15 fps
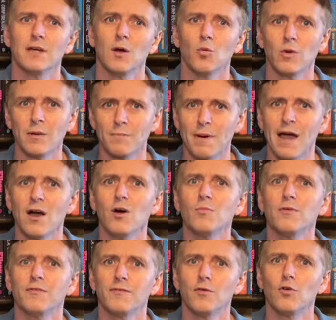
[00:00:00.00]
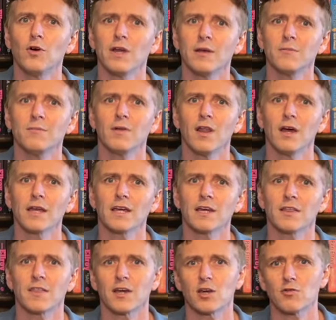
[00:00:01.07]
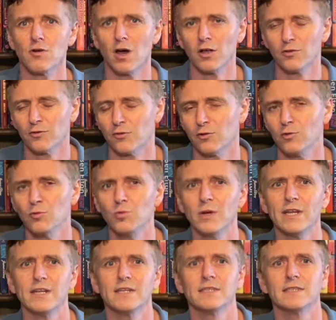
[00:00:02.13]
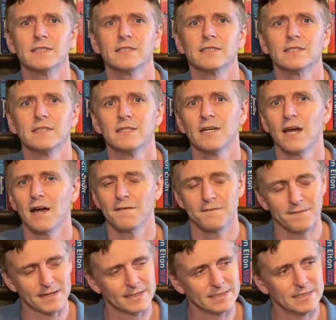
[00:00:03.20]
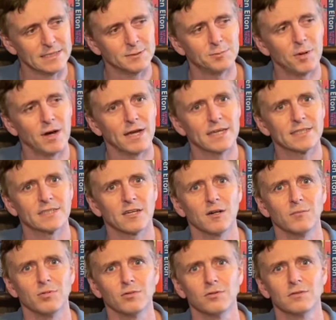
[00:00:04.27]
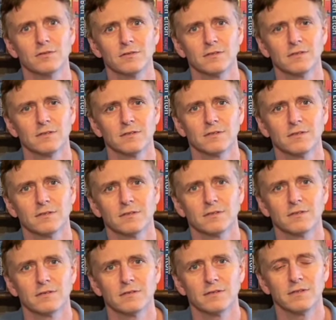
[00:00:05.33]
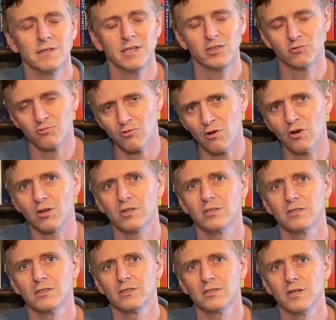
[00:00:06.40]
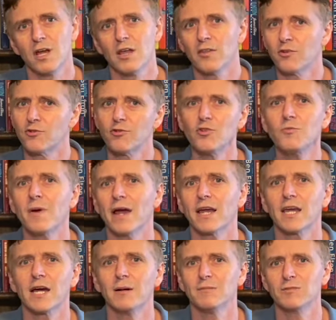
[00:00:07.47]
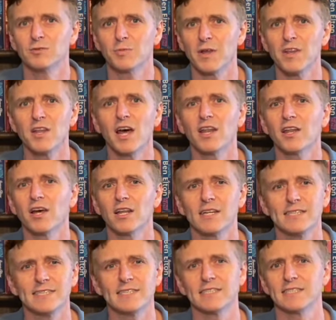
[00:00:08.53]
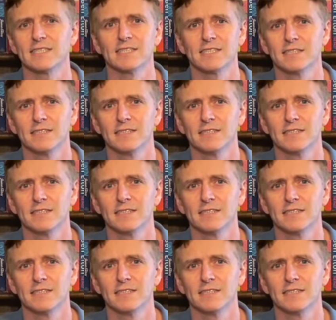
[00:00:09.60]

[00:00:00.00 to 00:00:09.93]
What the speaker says: we bow before him like the grass to wind, affected by example. He is wrong. The true man comes, but none are listening.